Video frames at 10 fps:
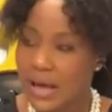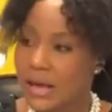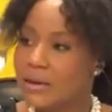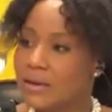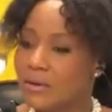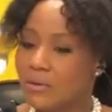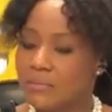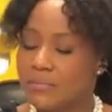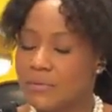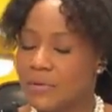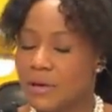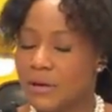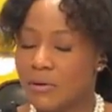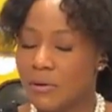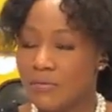And
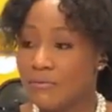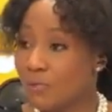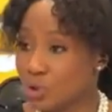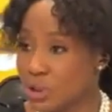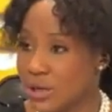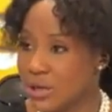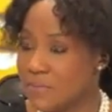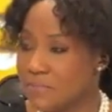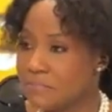unfortunately,